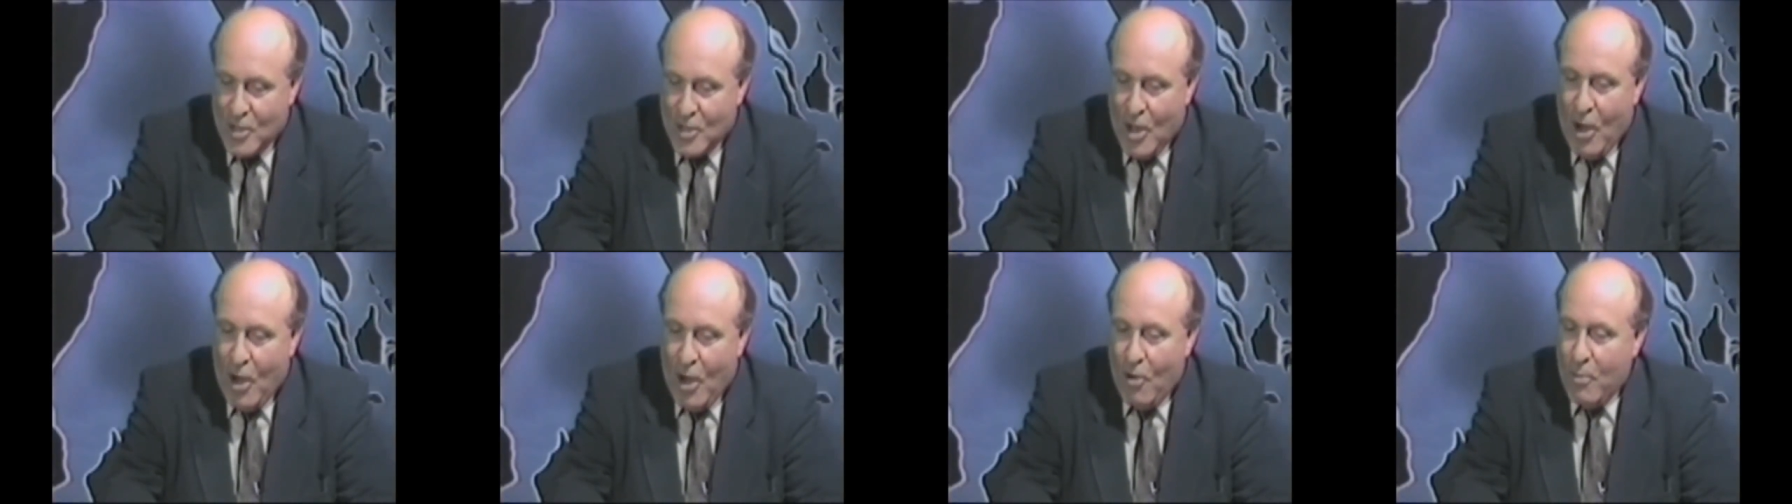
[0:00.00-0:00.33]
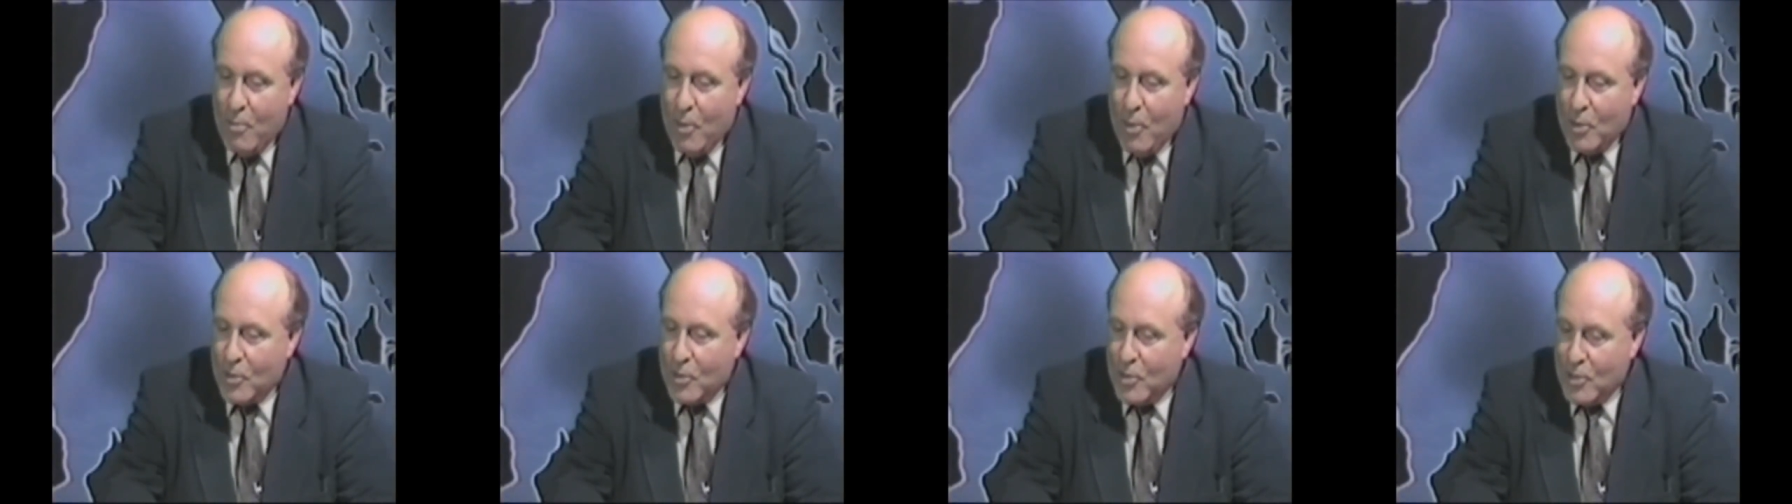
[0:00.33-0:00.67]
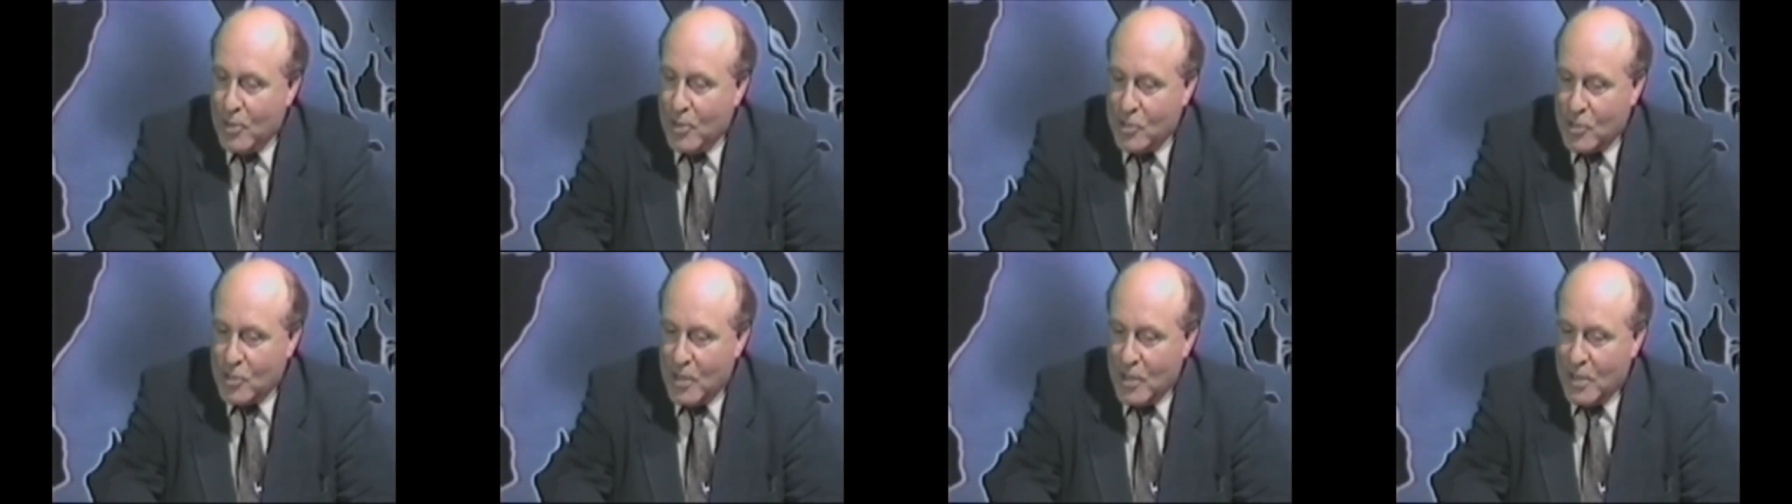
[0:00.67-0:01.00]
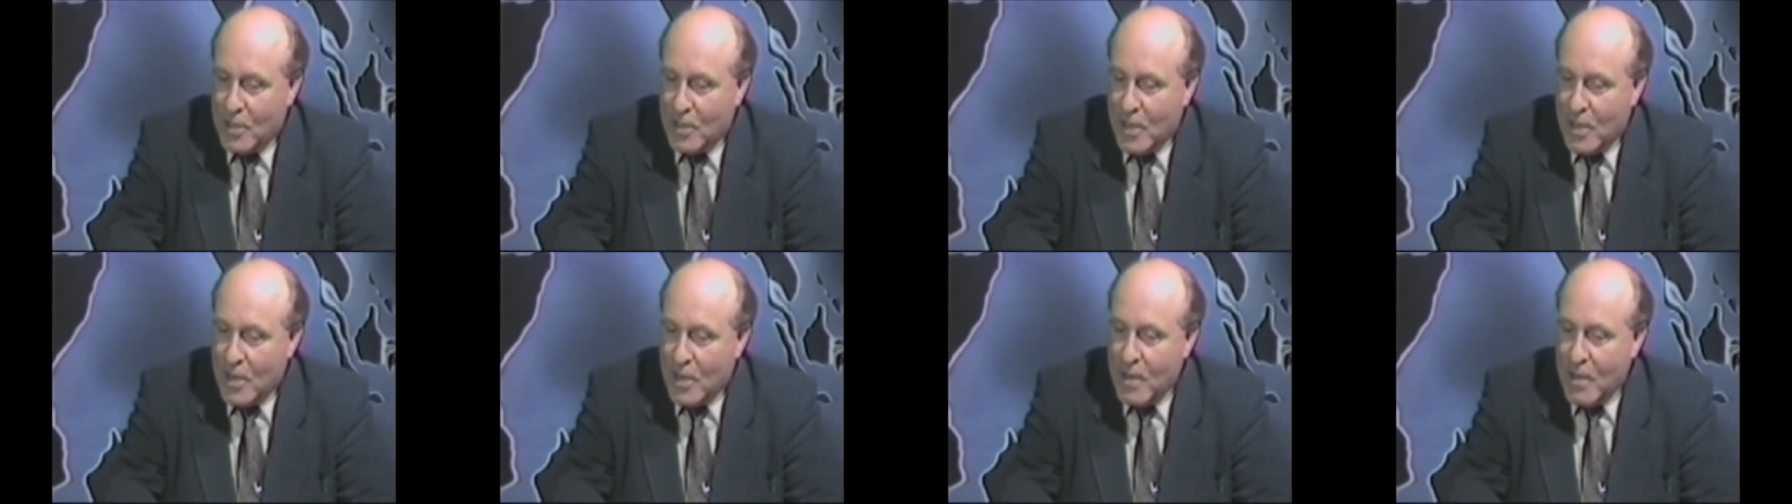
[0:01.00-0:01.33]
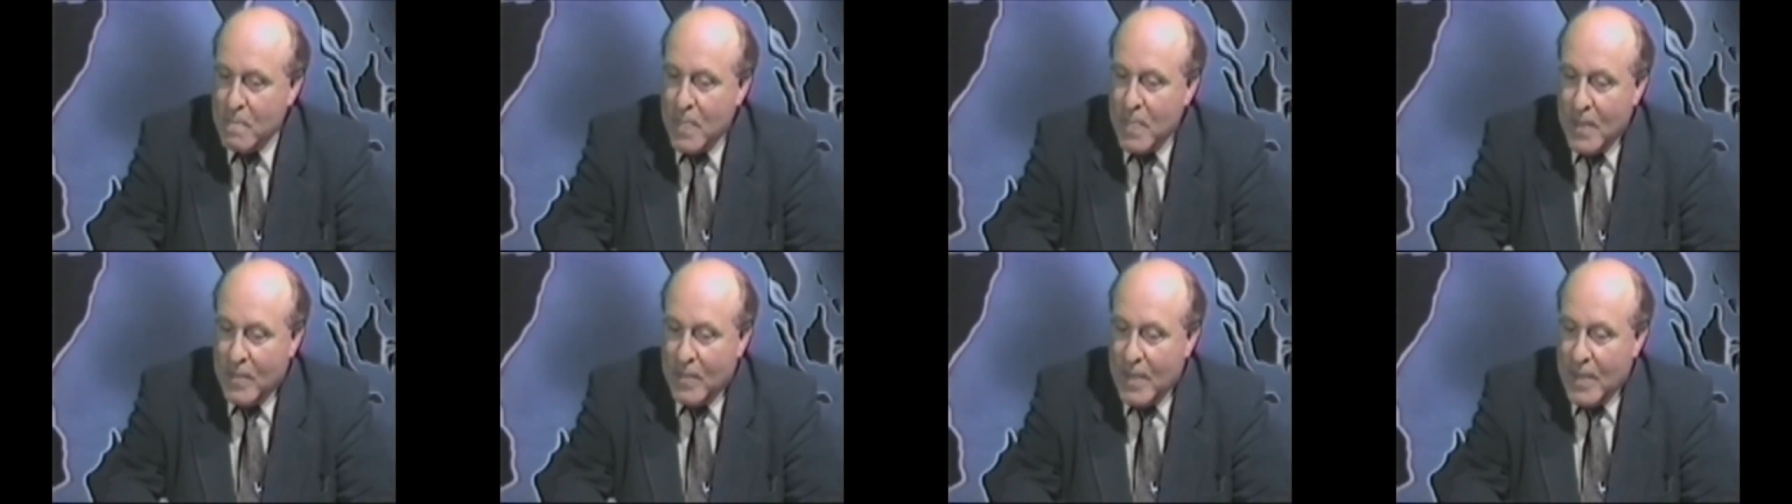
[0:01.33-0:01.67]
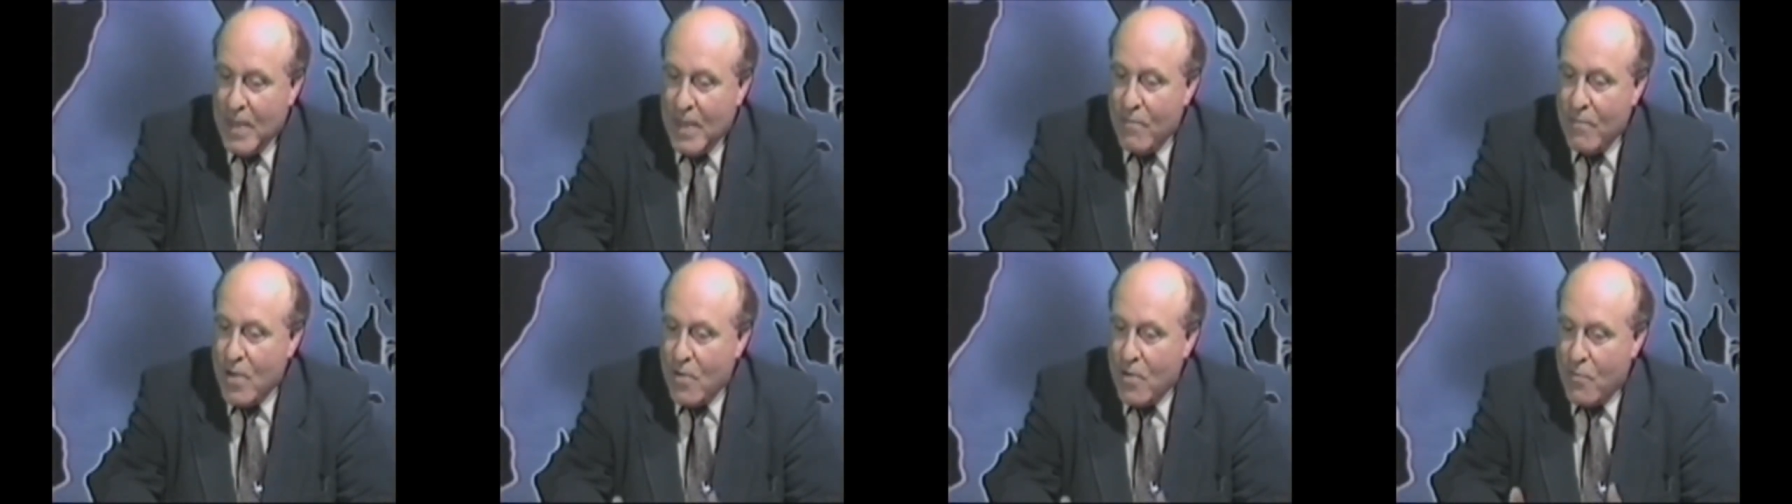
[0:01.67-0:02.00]
Now, how about this thing that
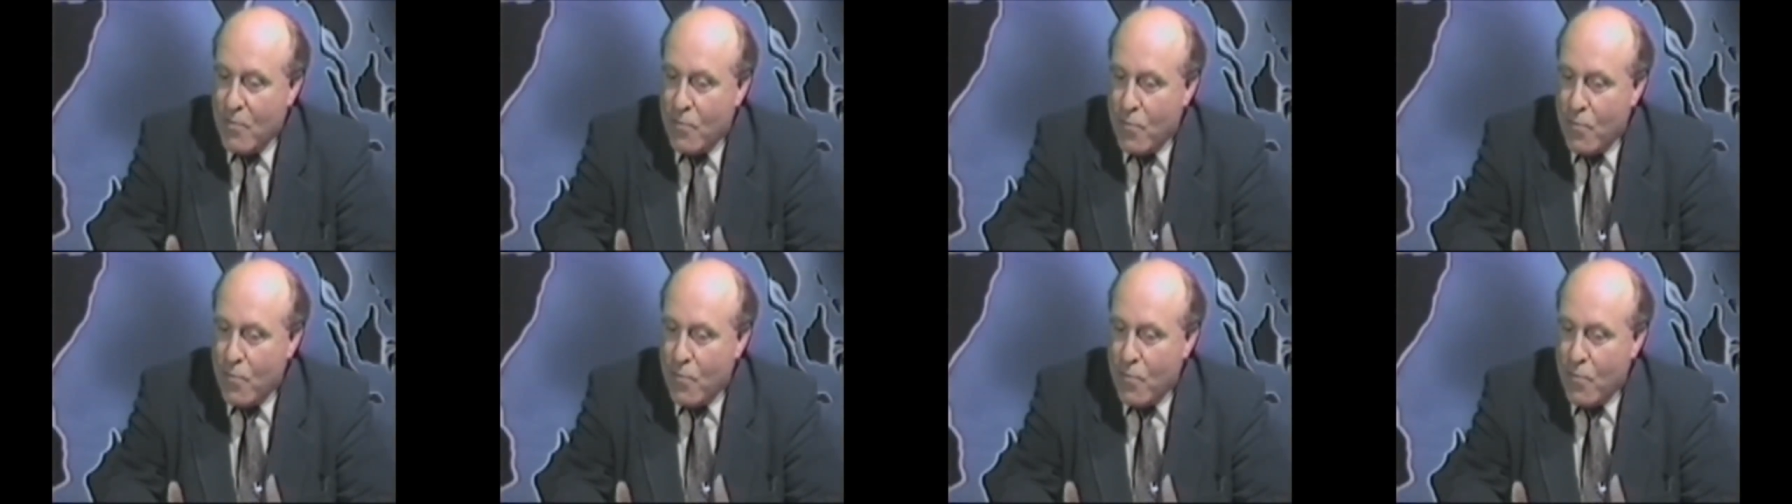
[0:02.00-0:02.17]
there were